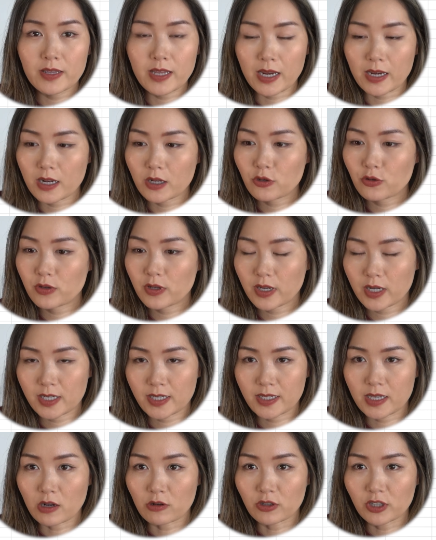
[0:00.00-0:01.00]
the data to the
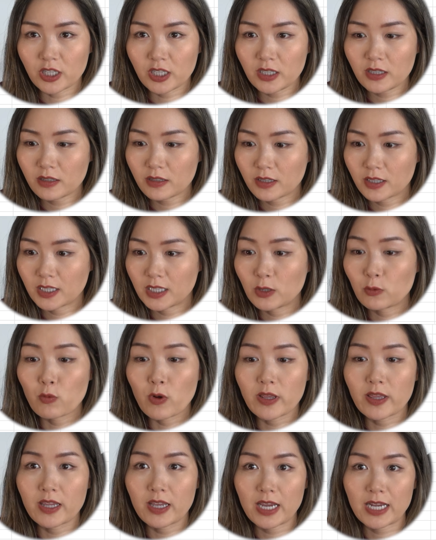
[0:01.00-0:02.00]
Excel sheet, see
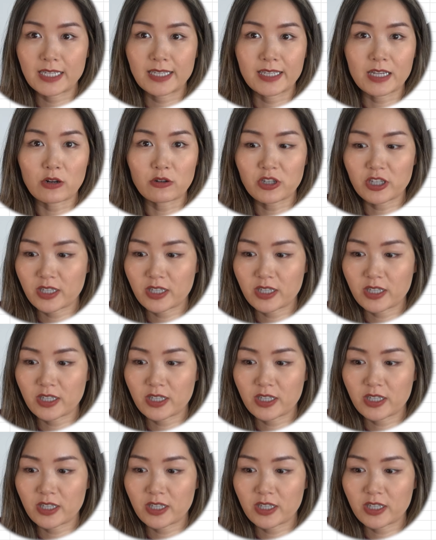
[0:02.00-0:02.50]
what Excel